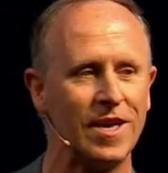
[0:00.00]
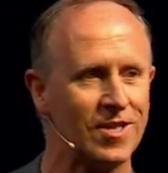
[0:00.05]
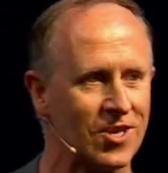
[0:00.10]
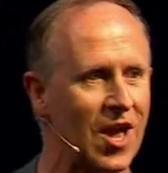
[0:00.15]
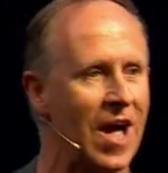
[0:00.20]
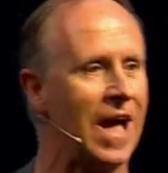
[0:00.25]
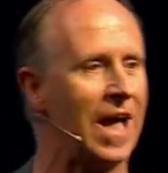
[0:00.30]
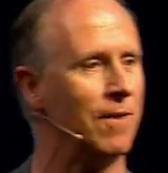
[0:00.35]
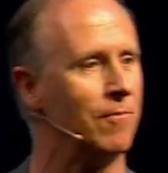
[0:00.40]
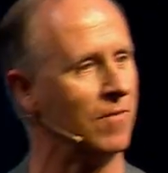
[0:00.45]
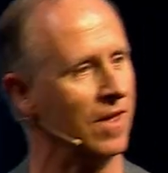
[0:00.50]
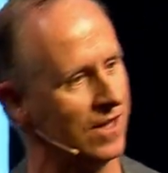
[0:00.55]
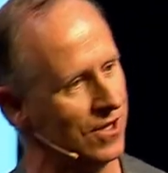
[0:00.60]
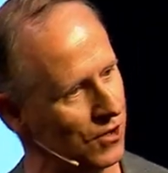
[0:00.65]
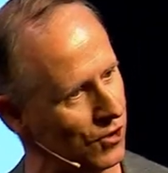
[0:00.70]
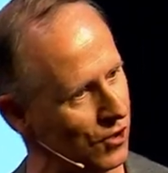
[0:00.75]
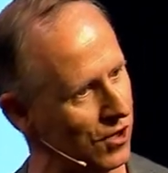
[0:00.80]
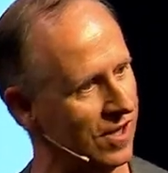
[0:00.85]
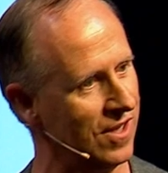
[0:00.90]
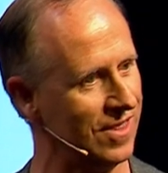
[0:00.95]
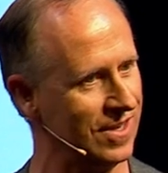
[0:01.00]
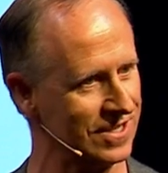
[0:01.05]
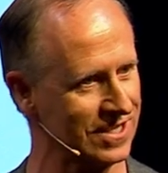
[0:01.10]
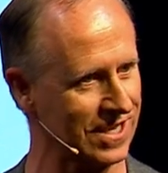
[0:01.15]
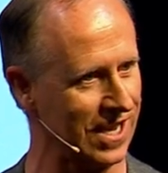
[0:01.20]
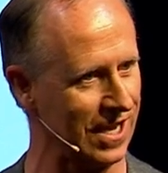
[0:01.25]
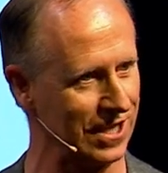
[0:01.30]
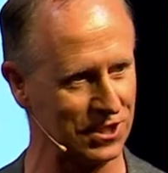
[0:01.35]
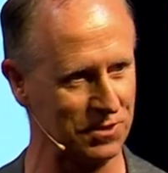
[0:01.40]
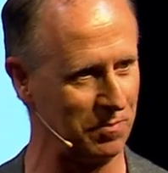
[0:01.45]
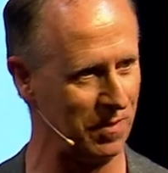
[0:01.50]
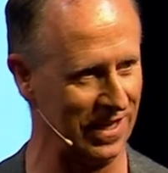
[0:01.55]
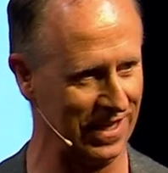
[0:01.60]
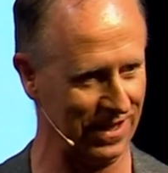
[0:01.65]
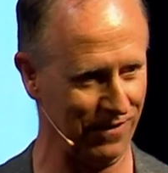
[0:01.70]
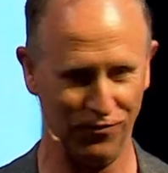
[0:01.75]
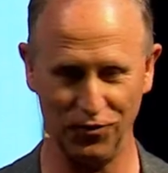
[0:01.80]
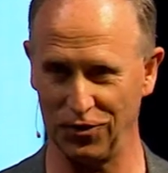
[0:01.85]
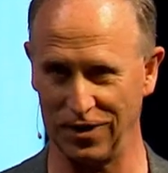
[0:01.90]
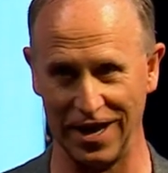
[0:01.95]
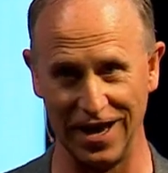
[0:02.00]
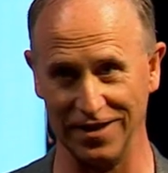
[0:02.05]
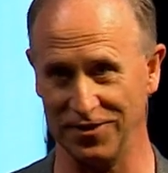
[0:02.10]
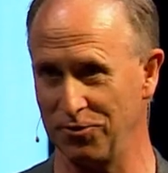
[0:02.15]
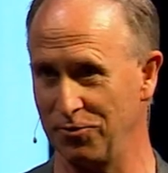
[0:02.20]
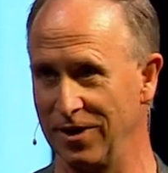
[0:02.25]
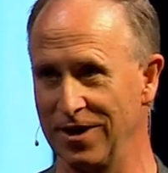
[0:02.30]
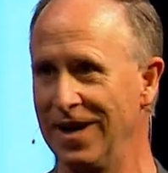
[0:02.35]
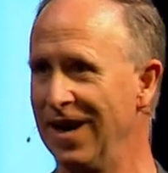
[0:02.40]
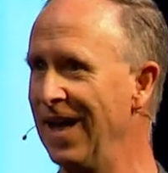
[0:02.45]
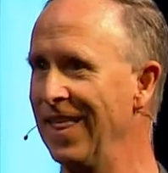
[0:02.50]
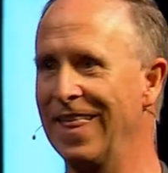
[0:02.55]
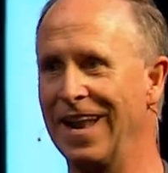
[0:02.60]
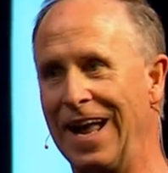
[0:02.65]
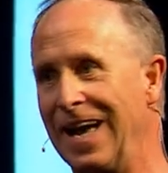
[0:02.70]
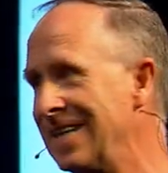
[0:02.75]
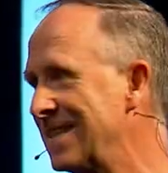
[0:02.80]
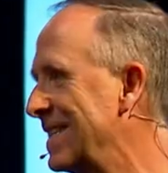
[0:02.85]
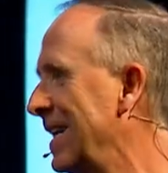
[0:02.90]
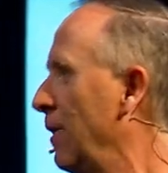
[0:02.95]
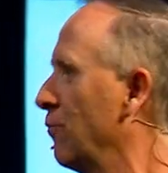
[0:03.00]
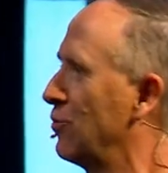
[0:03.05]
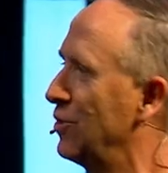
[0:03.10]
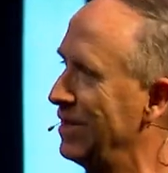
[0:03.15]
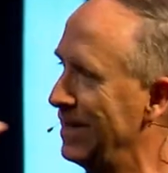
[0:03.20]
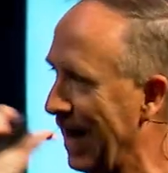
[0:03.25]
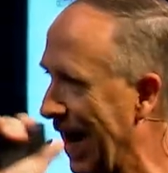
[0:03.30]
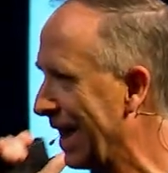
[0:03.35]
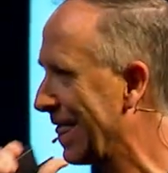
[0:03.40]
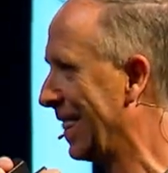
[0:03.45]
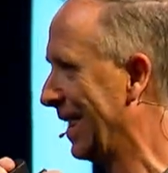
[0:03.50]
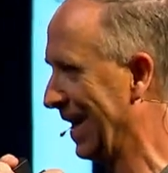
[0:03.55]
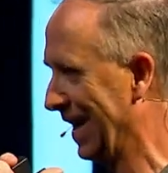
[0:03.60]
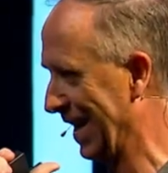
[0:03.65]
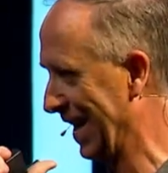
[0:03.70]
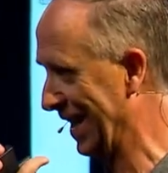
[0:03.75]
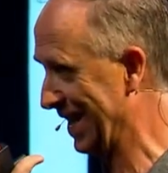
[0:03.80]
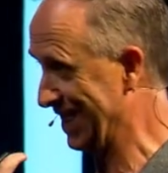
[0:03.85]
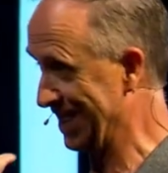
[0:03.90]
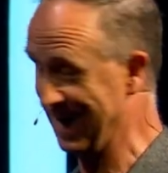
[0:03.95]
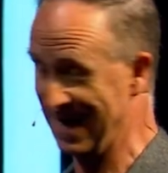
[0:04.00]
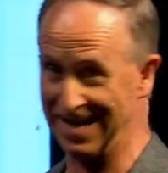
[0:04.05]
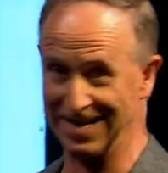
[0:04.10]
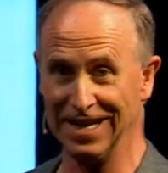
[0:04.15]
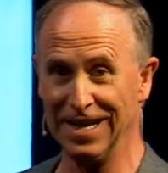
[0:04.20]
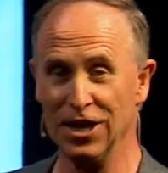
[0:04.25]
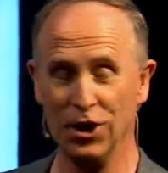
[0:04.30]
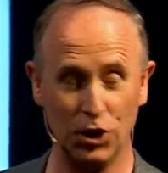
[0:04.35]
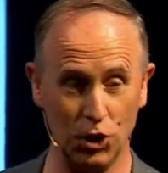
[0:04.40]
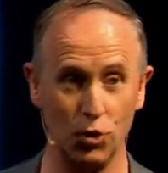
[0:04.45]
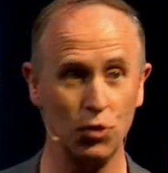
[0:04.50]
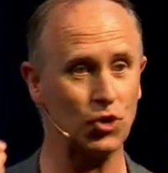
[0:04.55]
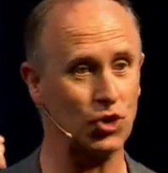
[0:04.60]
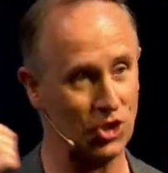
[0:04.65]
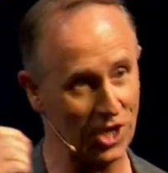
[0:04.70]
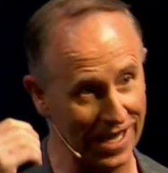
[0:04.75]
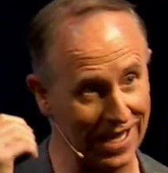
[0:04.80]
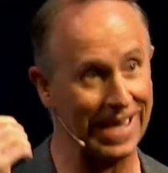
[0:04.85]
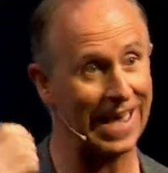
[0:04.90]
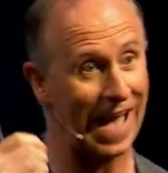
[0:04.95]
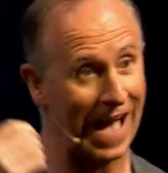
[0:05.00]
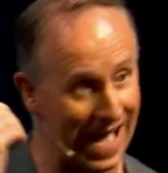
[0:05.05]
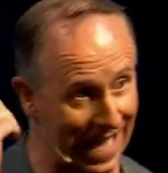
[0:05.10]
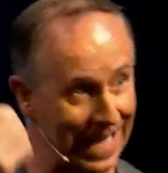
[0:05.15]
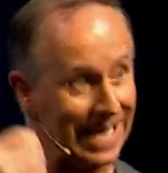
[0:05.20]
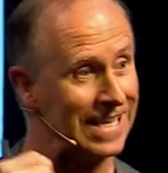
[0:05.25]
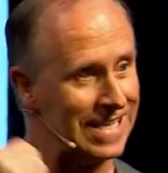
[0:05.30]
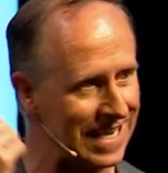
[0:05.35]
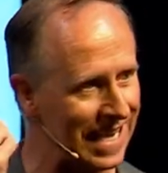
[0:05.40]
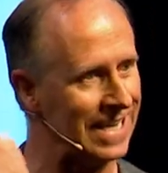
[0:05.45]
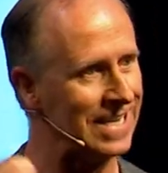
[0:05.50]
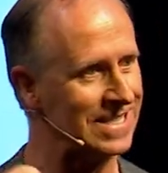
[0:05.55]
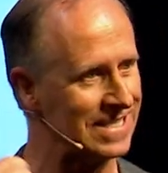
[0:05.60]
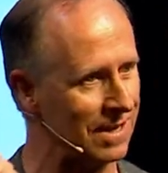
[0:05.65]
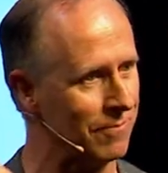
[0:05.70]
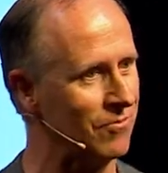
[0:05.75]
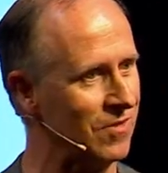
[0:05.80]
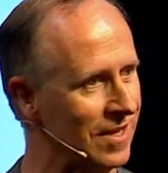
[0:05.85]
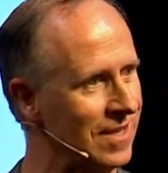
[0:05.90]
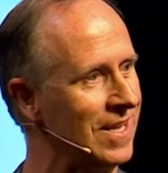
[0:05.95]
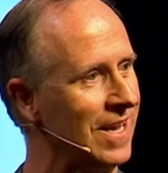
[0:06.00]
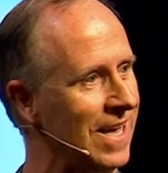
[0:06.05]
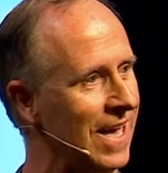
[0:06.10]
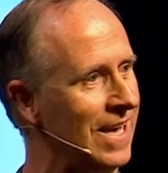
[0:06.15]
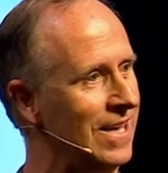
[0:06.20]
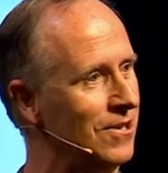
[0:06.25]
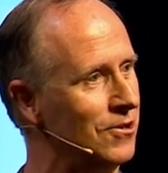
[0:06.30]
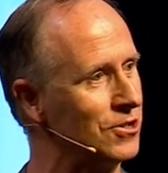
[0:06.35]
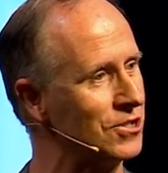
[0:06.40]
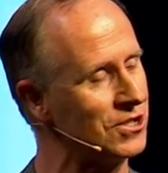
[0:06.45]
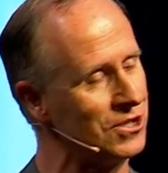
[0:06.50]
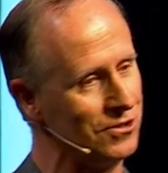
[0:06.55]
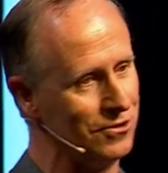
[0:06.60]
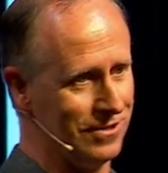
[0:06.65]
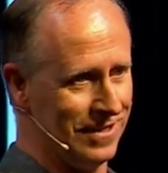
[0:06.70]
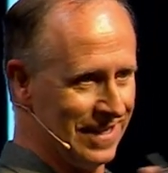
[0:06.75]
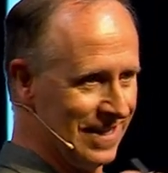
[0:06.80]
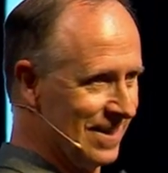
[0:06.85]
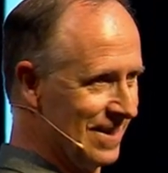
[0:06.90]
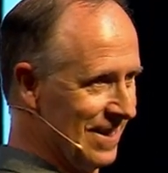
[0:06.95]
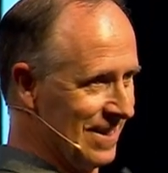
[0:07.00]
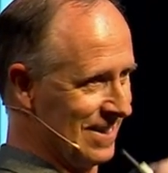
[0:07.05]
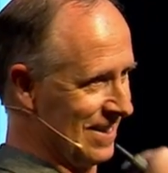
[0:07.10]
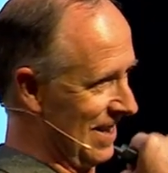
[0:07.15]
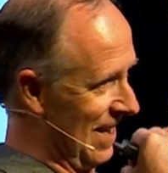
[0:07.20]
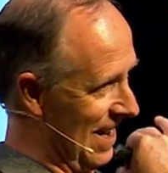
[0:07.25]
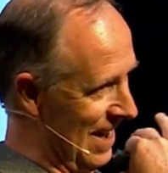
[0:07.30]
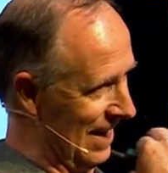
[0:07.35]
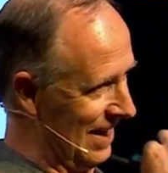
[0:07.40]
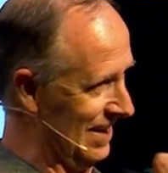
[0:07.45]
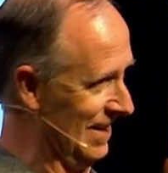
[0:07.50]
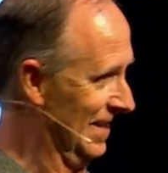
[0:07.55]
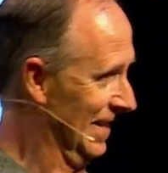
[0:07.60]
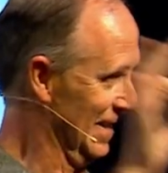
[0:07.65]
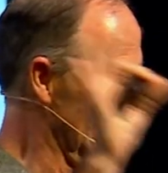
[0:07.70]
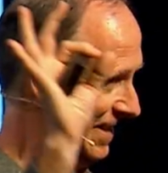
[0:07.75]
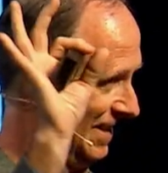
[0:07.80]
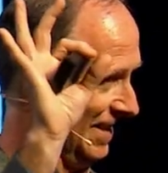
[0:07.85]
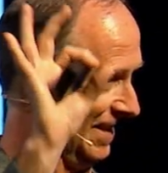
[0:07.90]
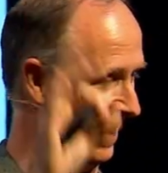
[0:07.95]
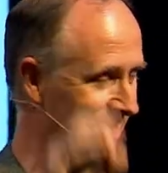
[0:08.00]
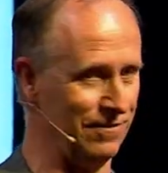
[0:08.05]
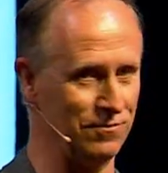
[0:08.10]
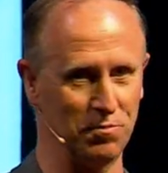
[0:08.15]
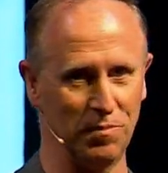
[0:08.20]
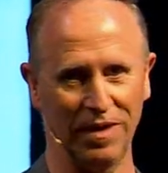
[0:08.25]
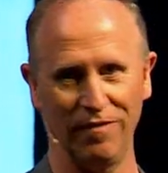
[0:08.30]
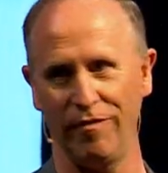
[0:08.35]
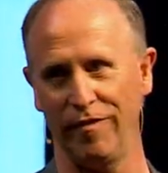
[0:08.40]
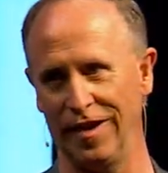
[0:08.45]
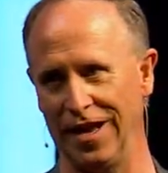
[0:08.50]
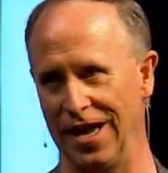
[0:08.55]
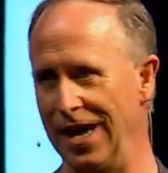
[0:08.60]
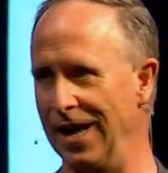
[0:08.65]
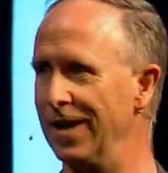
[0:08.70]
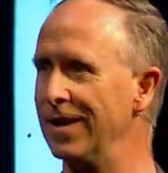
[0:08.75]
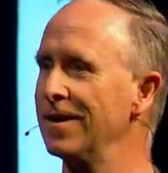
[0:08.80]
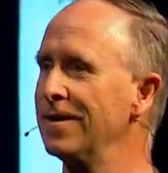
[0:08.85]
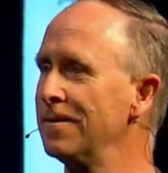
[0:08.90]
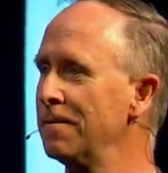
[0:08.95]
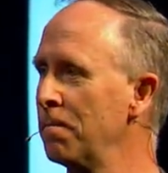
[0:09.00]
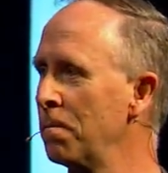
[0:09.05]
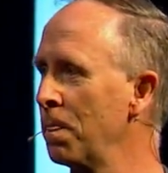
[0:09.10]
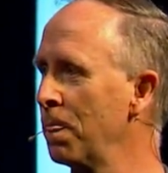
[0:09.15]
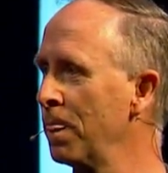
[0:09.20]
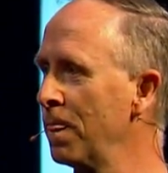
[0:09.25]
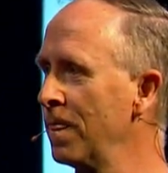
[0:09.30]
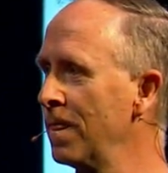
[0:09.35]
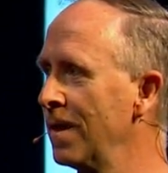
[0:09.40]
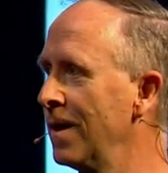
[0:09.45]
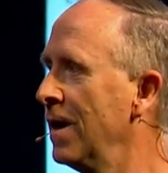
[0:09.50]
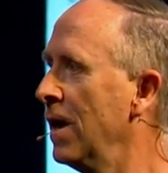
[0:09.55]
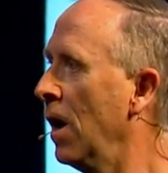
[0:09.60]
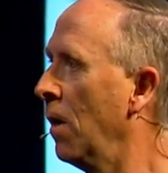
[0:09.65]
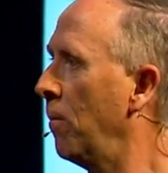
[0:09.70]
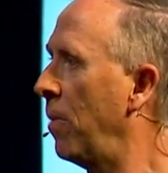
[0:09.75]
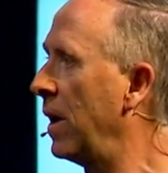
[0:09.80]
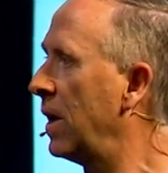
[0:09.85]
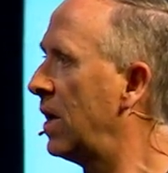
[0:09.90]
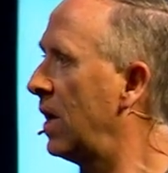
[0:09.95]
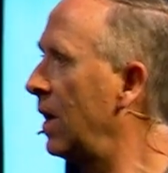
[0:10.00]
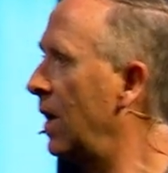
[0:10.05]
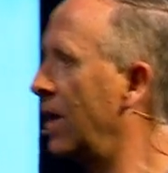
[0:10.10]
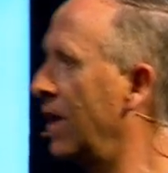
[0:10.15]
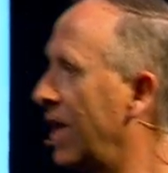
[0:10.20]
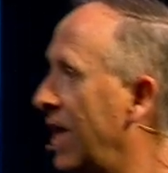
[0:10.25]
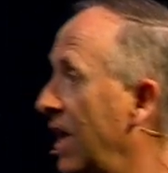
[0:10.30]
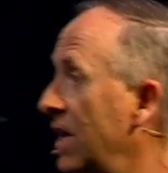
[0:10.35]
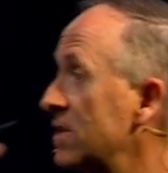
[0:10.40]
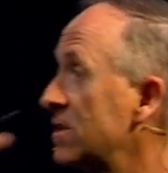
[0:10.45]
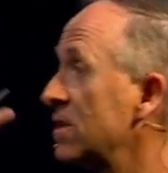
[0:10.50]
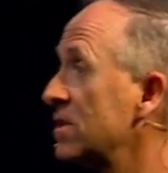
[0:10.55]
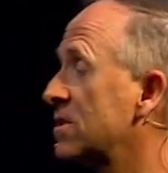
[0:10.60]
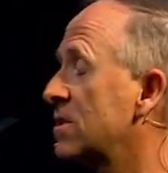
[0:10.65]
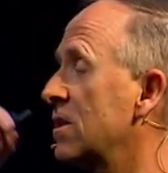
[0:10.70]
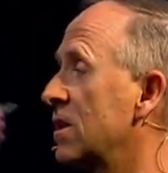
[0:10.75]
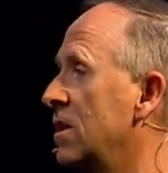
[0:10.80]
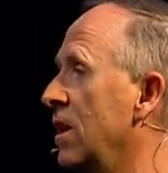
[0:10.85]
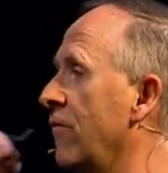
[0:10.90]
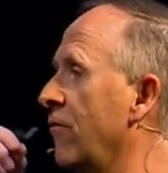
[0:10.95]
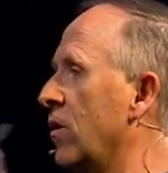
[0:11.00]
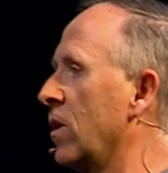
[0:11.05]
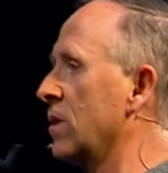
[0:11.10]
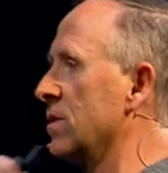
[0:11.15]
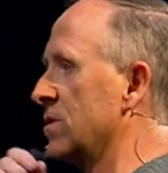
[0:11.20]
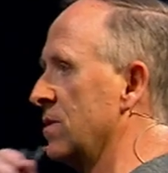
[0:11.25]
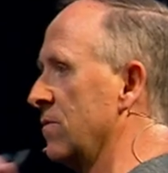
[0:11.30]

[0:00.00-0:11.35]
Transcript: time that you hear this guy speak, if you get to it, that I sound nothing like that. You think I take something to get used to? This guy leaves me for dead. But here's the significance